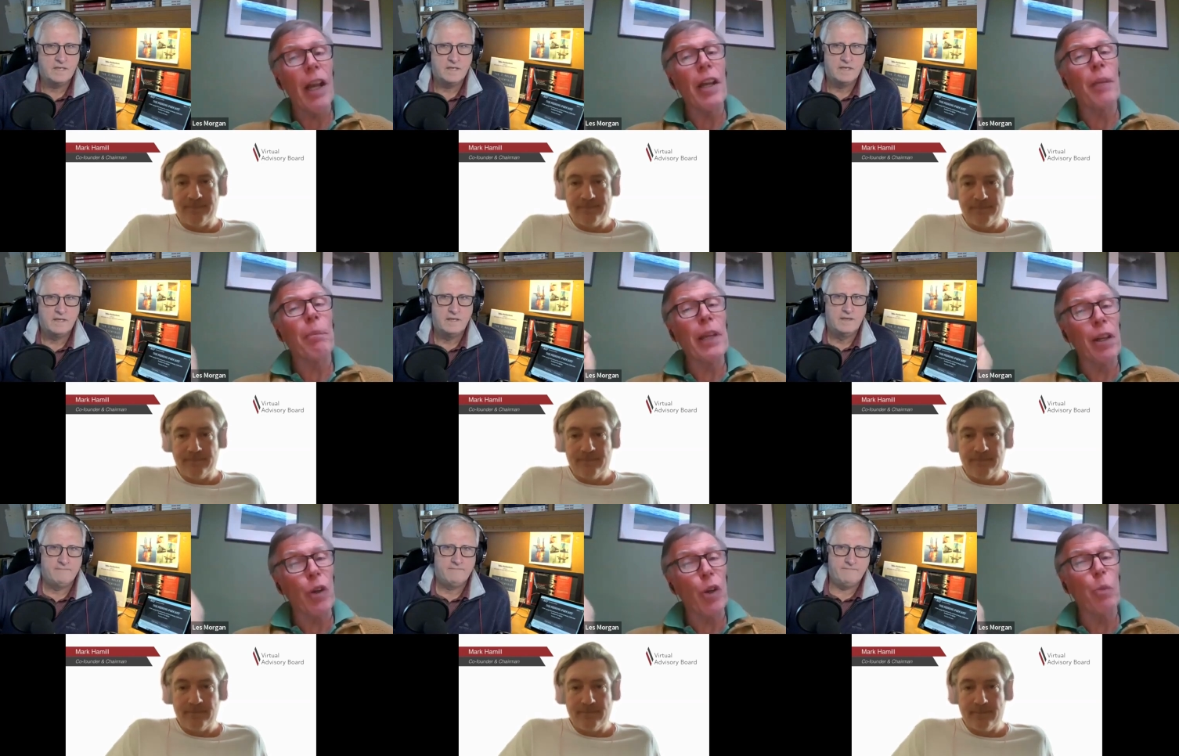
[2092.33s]
Speaker 1: In a
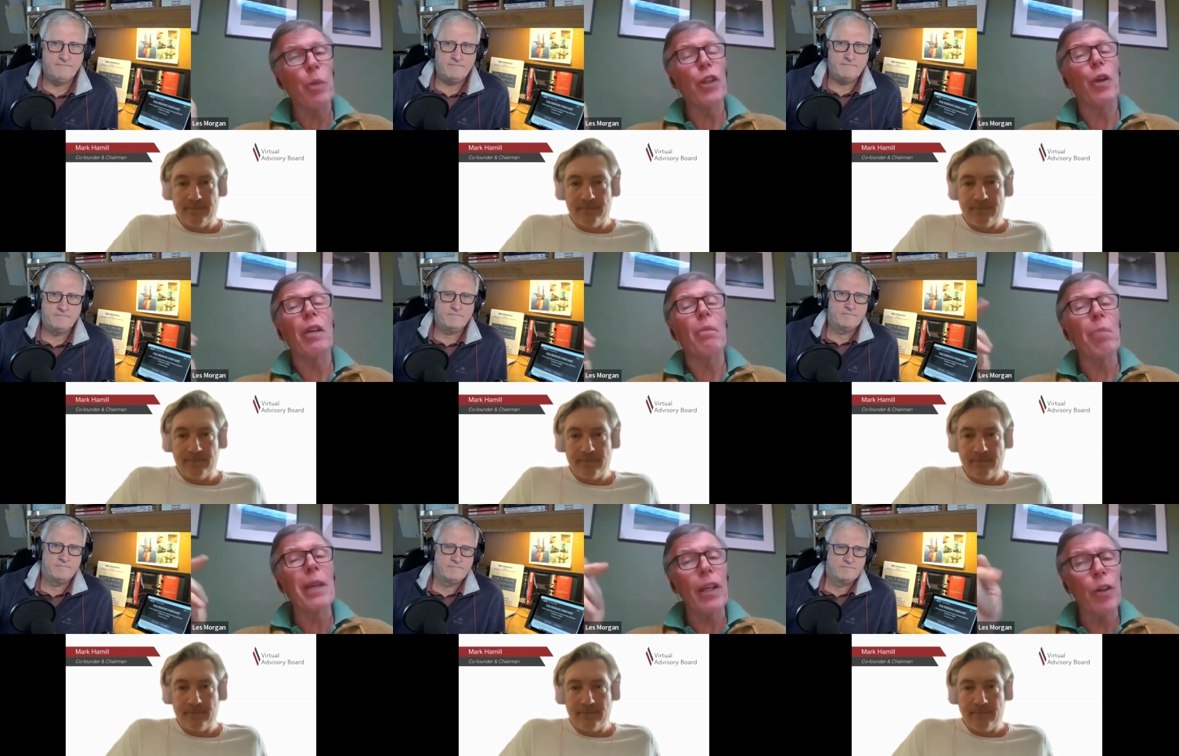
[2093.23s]
peer group, you can
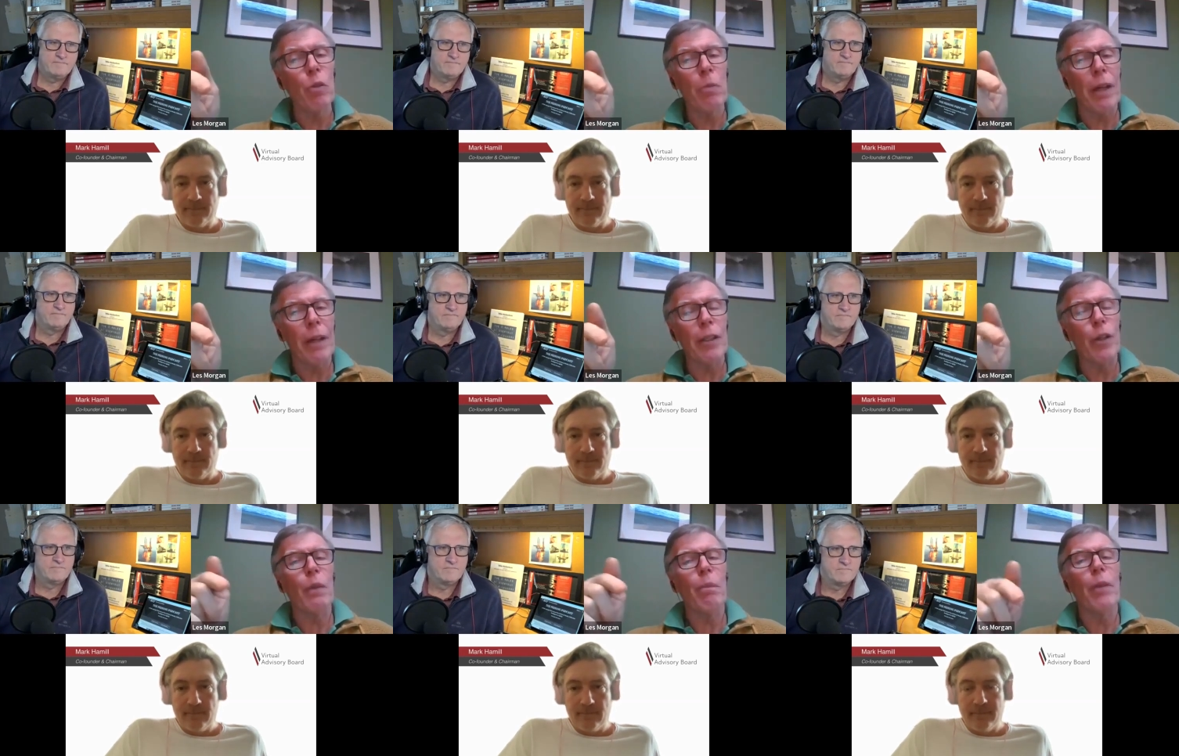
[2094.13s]
be human. You
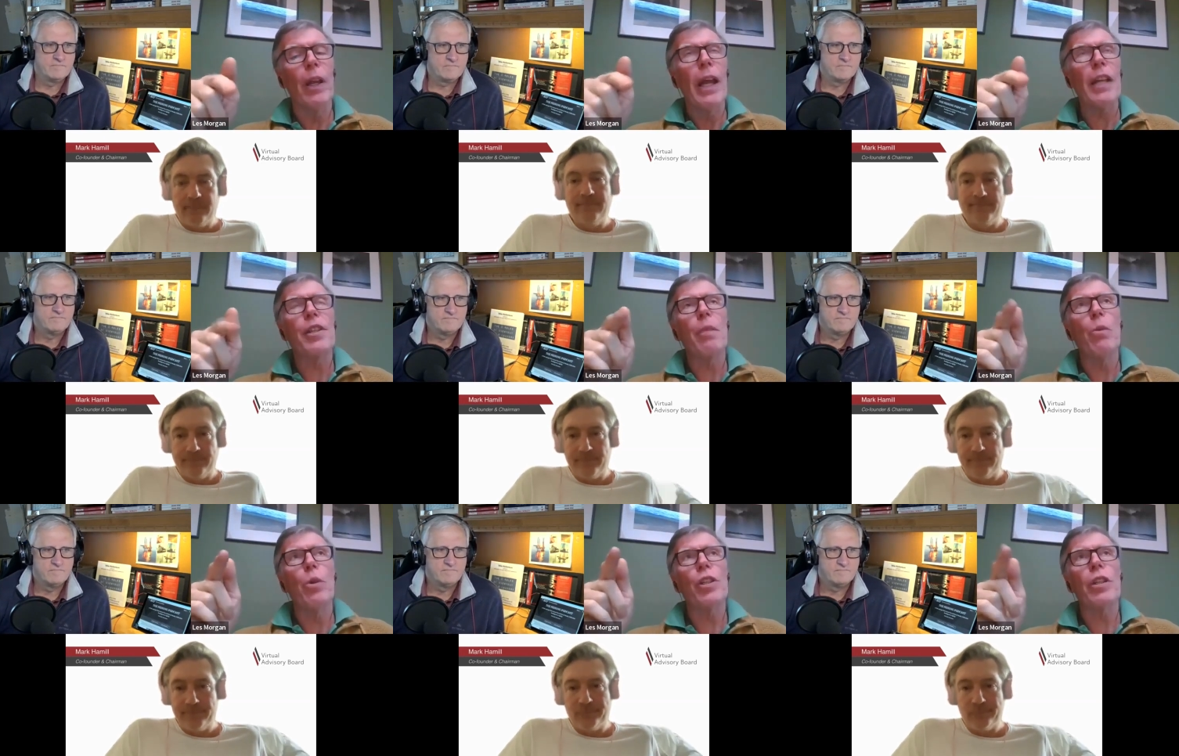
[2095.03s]
can. It's the
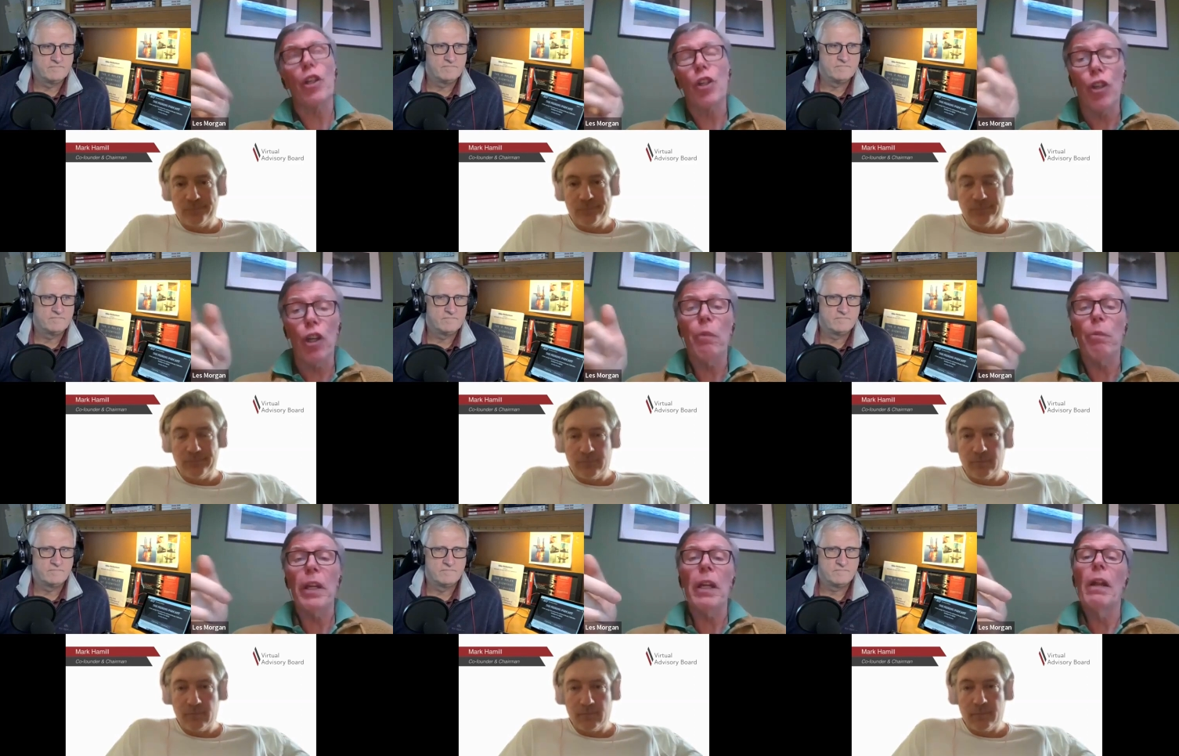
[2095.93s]
most. It should
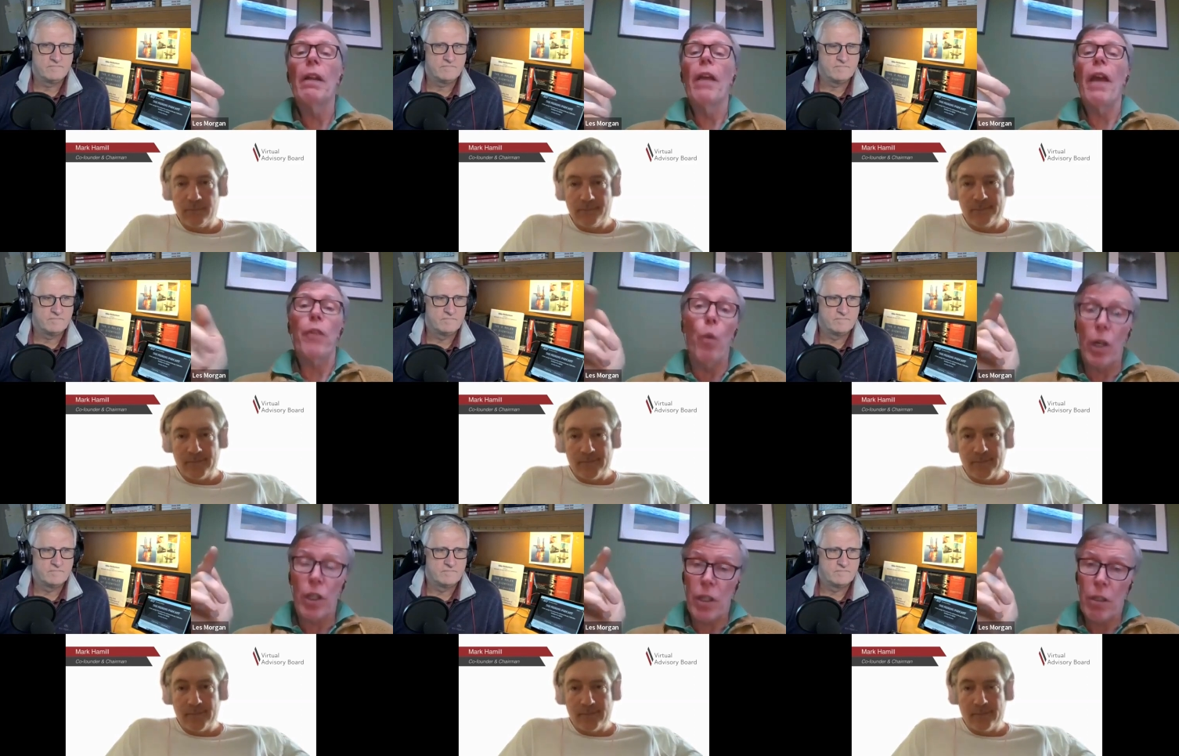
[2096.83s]
be, if it
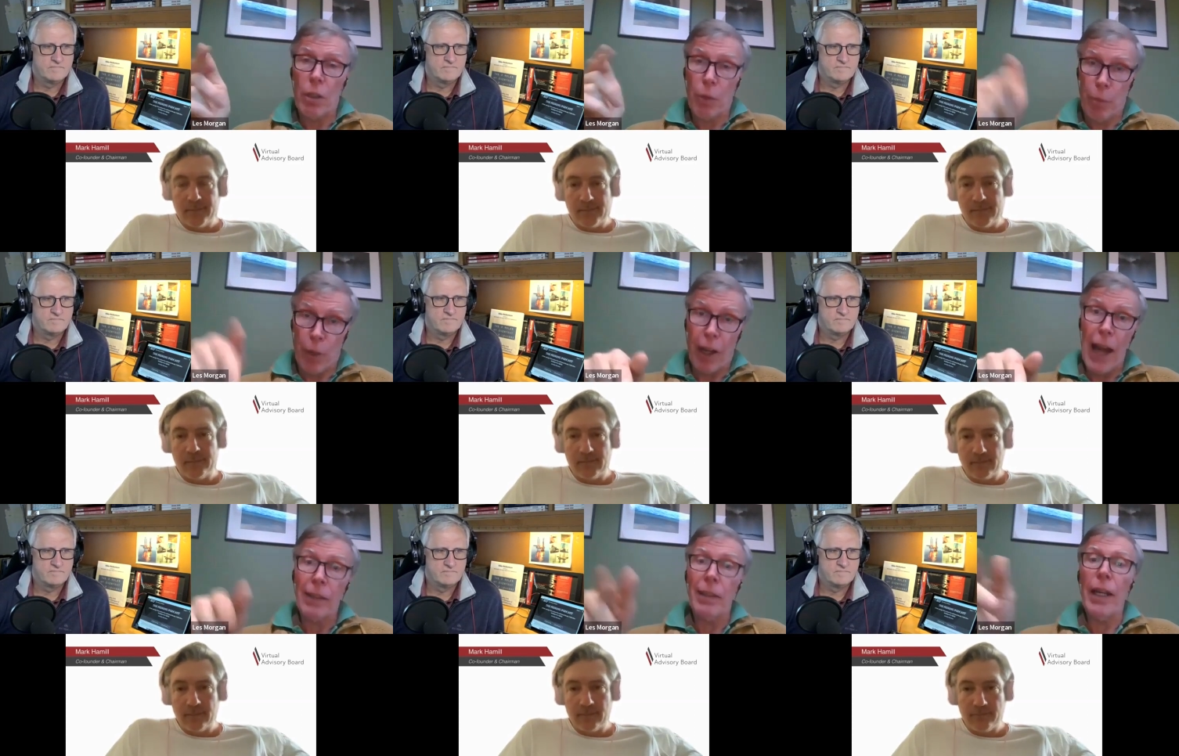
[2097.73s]
works
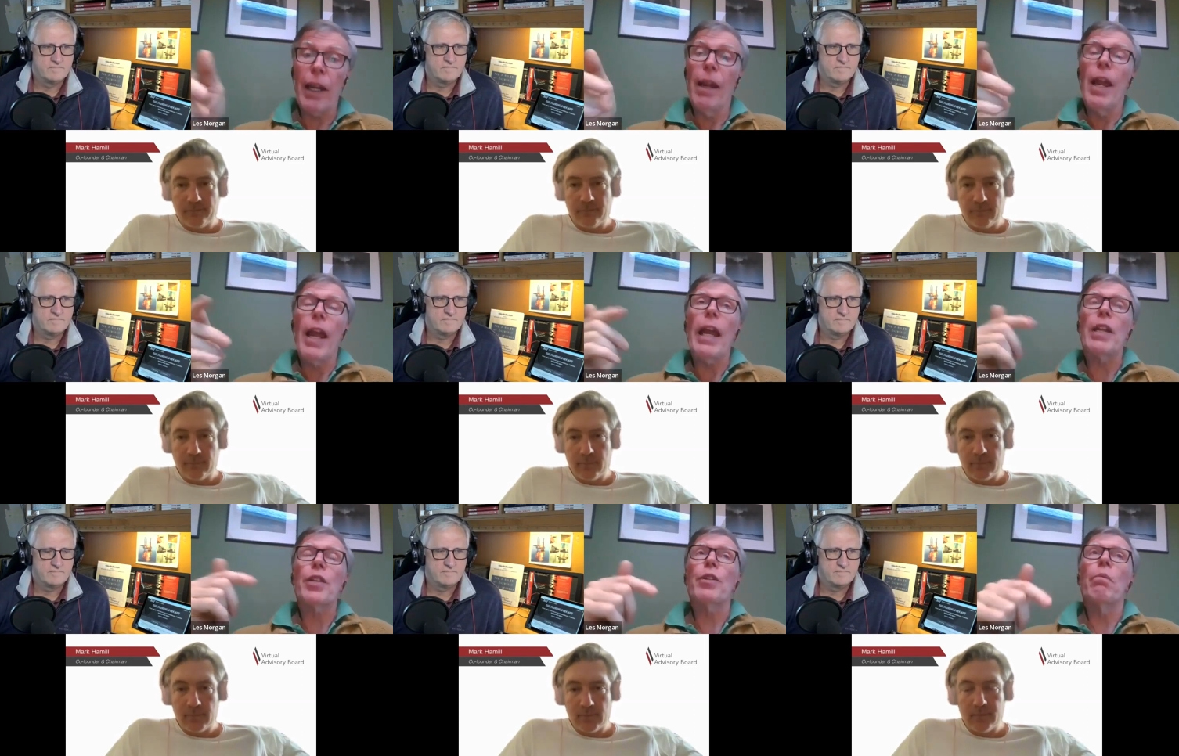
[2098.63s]
correctly,
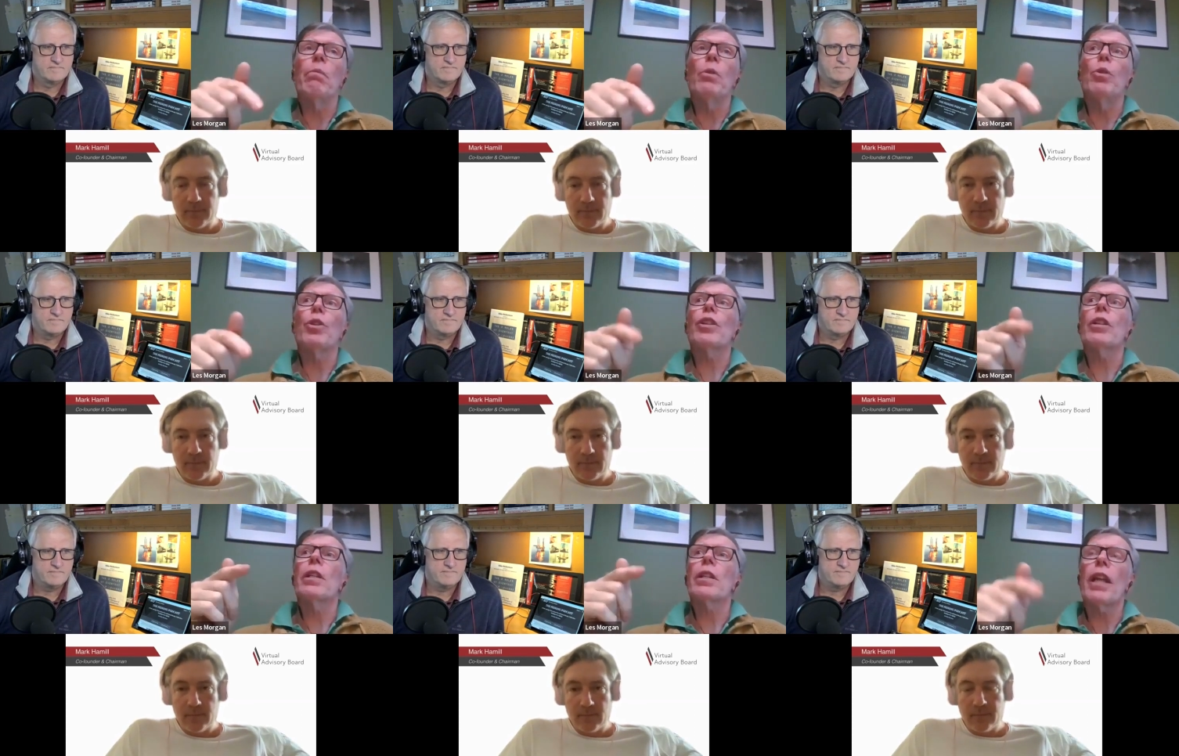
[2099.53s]
it's the
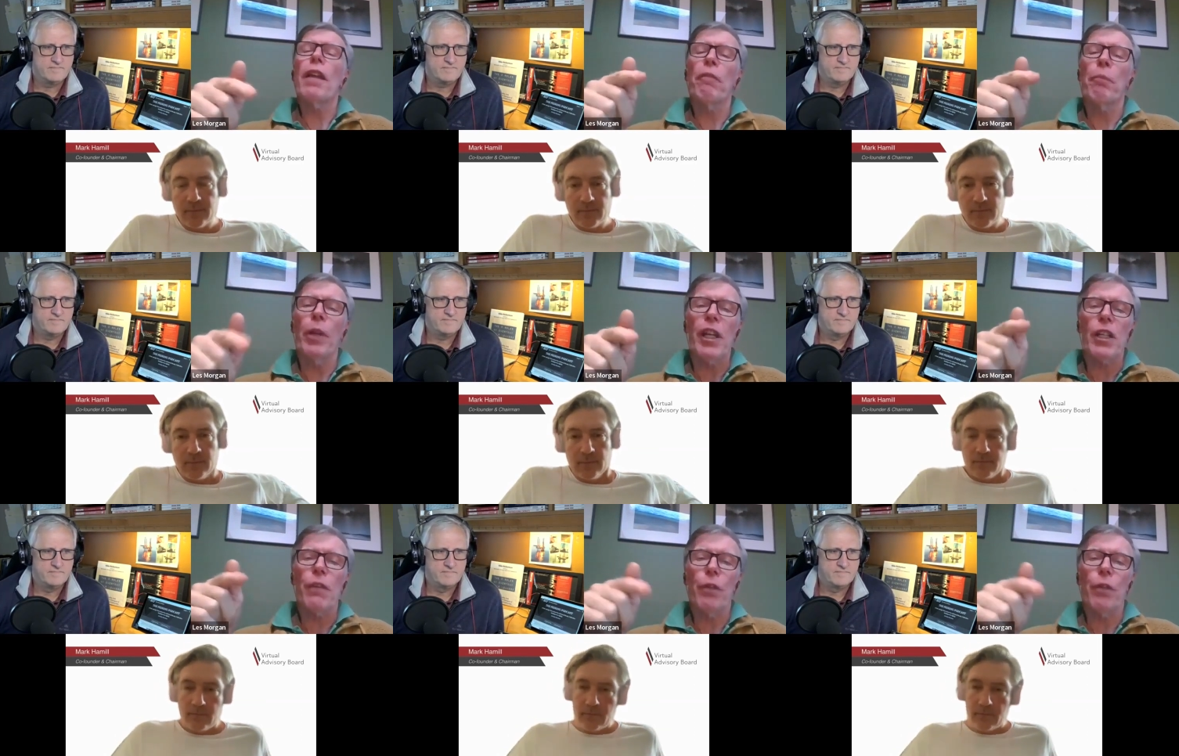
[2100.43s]
most safe place